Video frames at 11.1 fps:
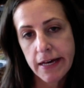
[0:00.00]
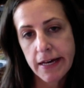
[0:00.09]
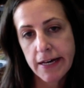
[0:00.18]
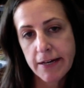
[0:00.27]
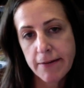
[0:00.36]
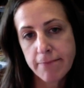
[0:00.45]

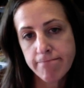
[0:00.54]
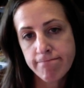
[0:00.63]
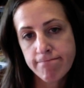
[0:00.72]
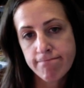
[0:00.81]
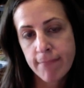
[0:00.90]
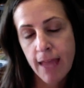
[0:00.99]

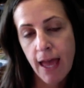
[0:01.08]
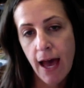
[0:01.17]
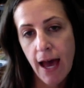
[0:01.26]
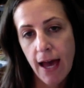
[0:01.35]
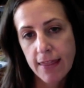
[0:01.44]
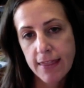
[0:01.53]
Um,
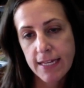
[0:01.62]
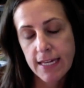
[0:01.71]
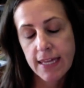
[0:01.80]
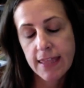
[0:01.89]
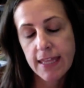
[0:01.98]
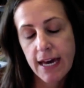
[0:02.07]
I
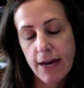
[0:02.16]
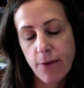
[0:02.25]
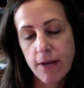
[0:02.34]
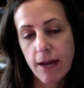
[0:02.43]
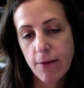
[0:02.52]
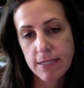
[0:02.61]
think that
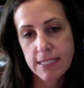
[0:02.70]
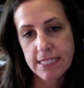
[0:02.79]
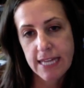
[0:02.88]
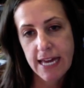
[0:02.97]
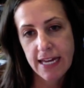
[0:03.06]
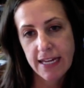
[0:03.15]
what I would
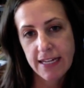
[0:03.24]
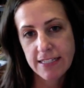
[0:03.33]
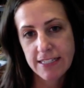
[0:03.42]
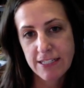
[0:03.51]
say